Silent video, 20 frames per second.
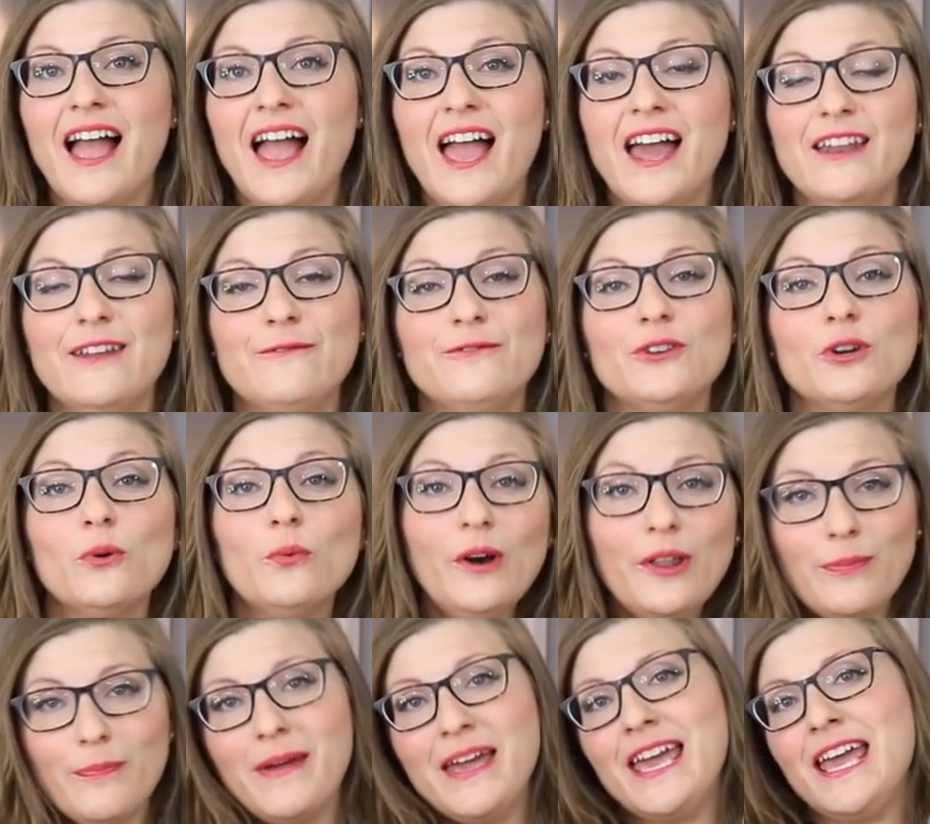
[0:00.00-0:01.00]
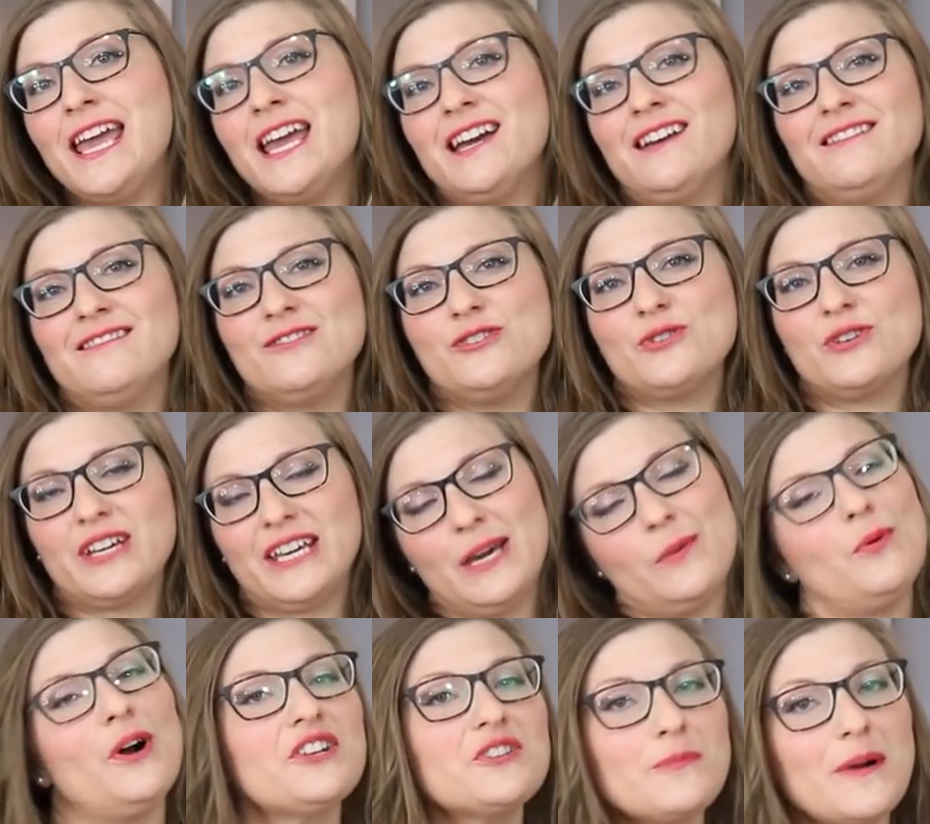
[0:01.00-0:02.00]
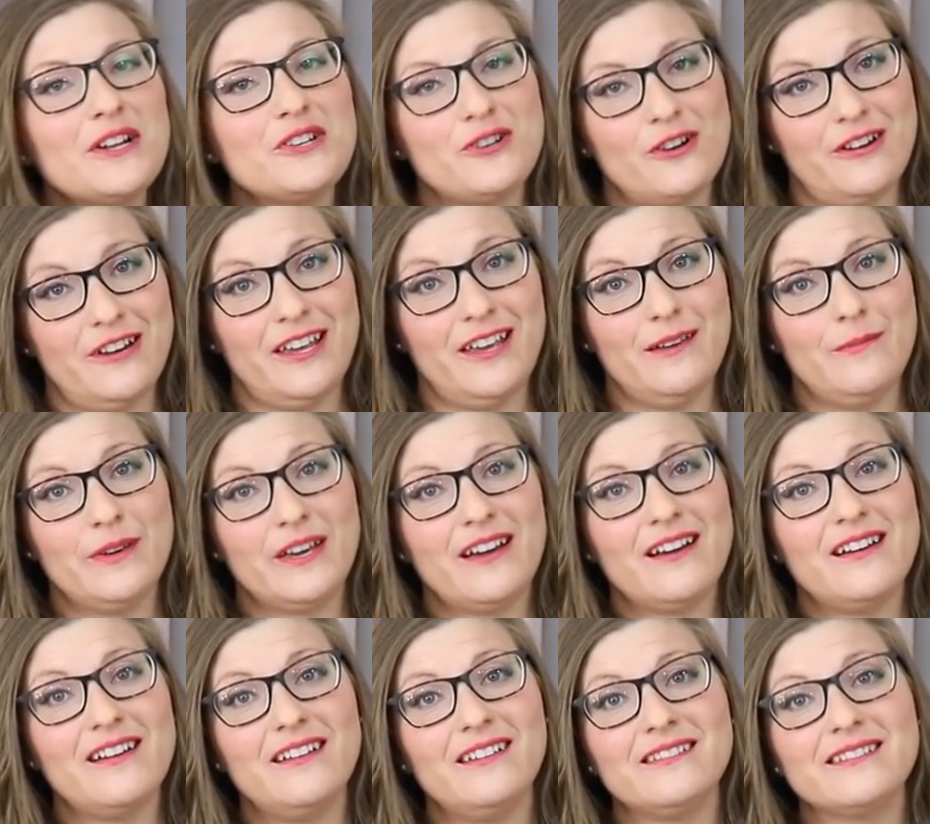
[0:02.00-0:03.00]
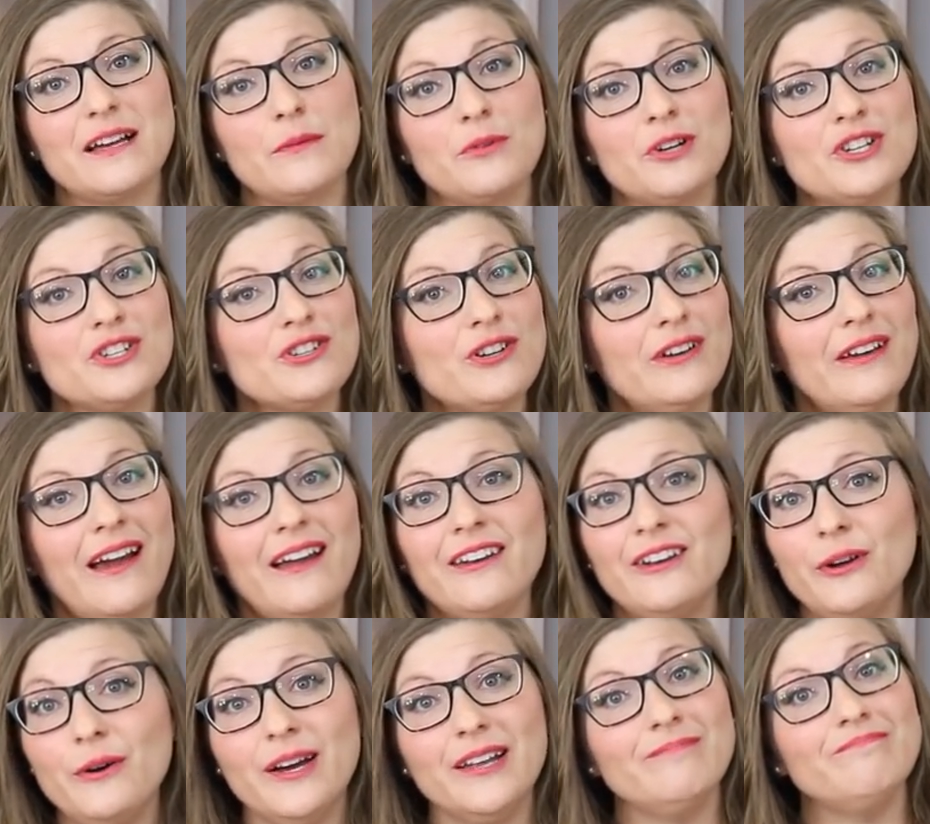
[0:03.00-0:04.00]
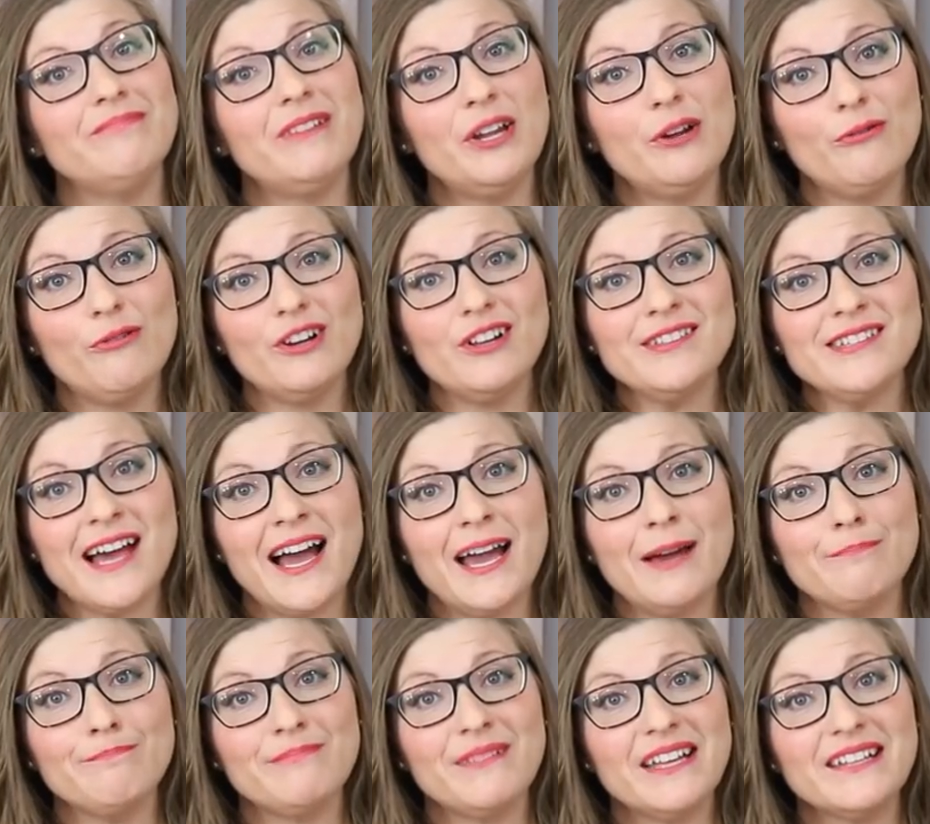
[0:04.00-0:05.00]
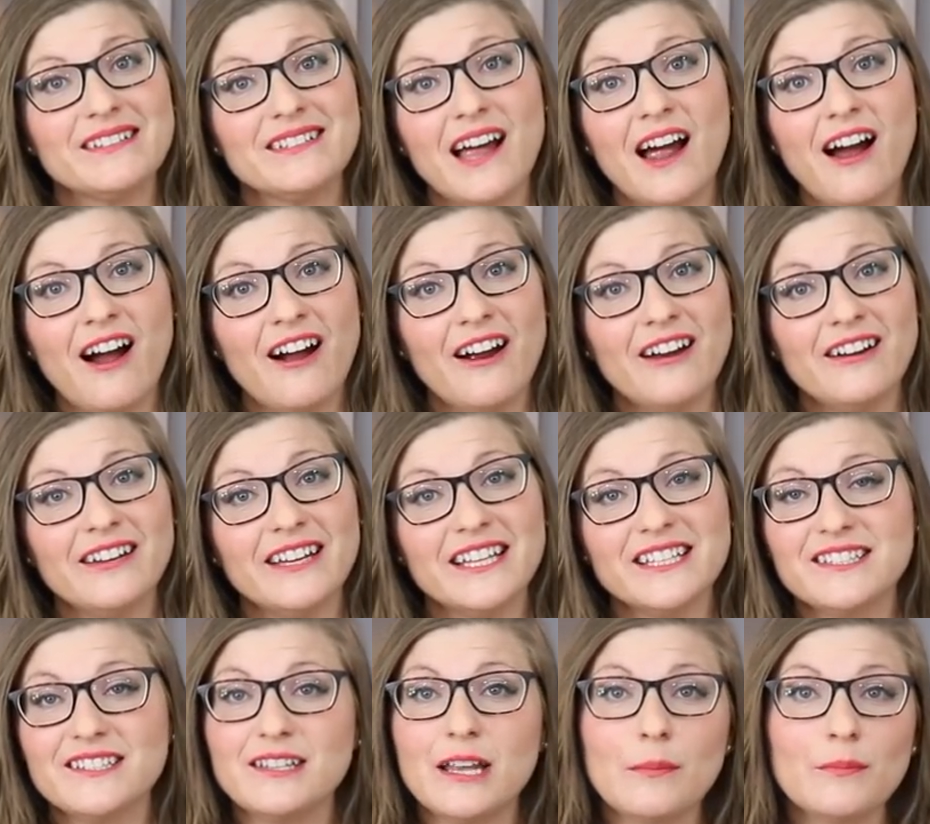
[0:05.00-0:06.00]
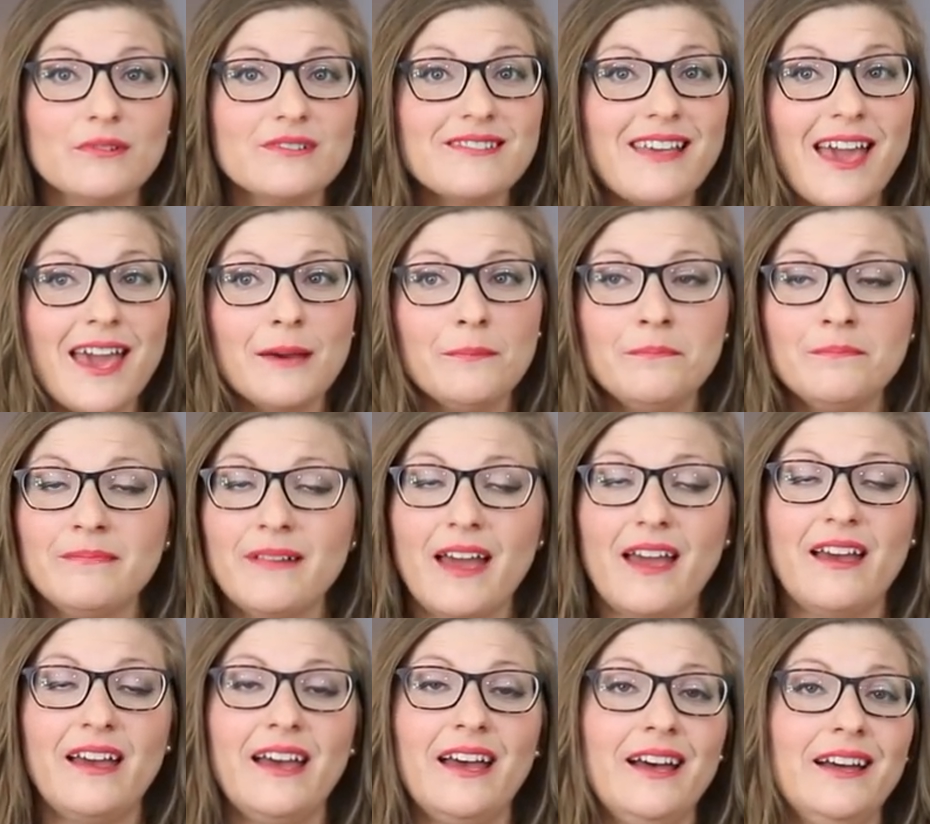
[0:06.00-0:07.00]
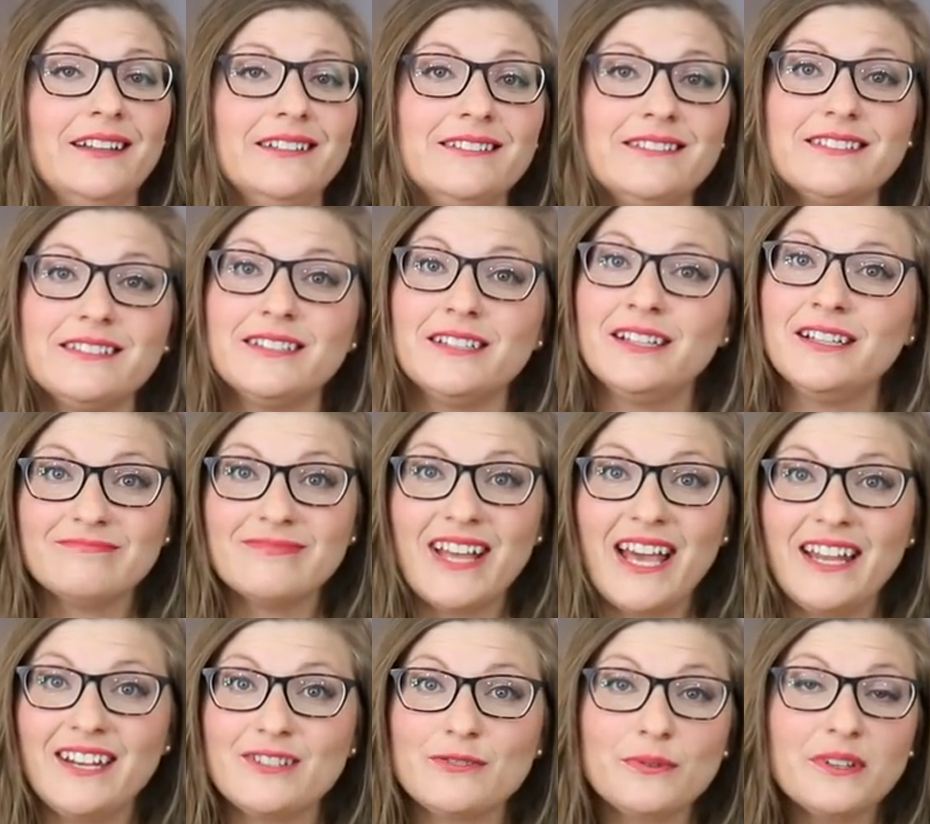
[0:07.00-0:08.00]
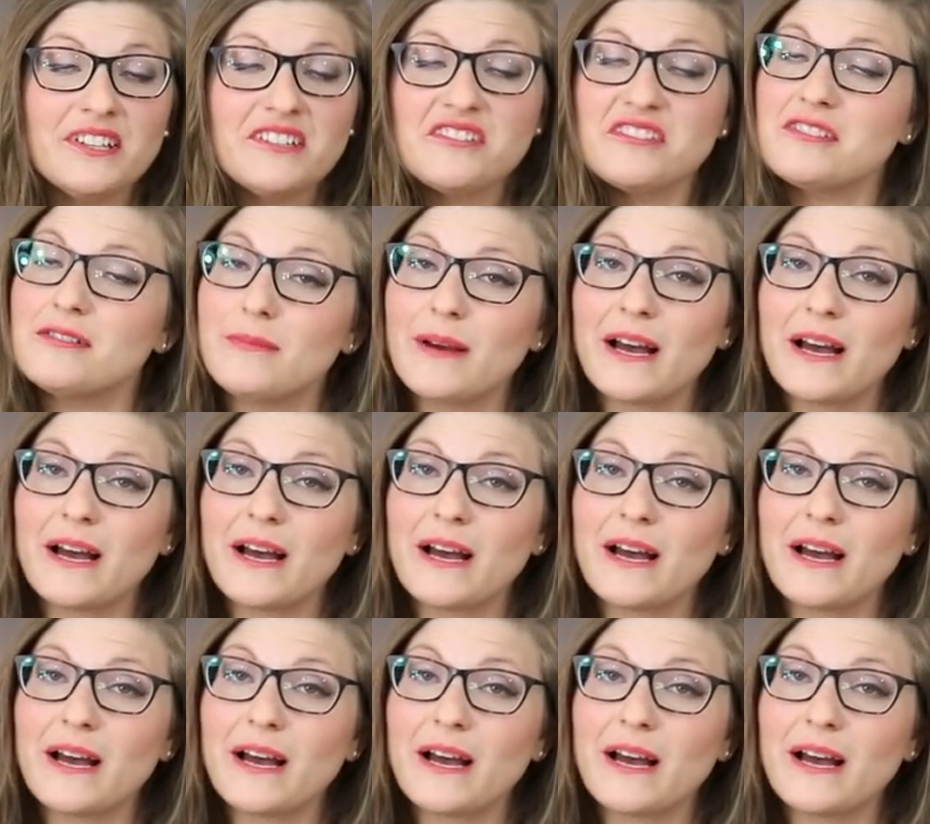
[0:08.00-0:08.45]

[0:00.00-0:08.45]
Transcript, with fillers: and if you're with me, you can keep watching my journey because I'm gonna show you how to do it in real time. It's not hard, it's a numbers game, and it's really just